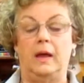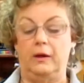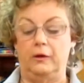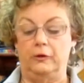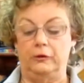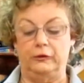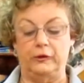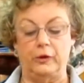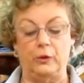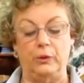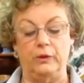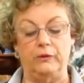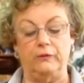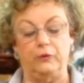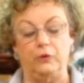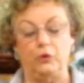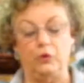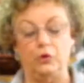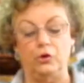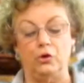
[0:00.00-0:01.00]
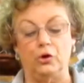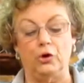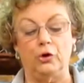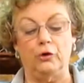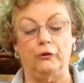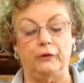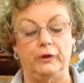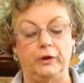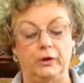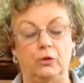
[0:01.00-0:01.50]
So if you're
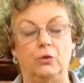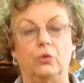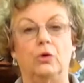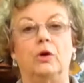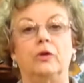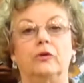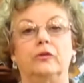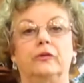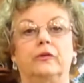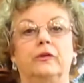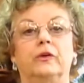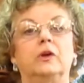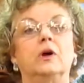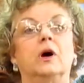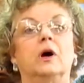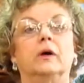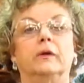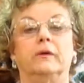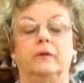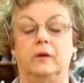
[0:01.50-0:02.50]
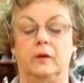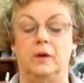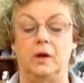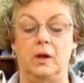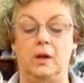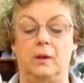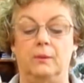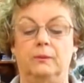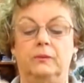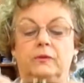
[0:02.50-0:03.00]
curving across the tongue and the
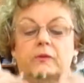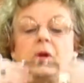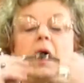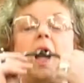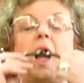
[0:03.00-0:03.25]
gums,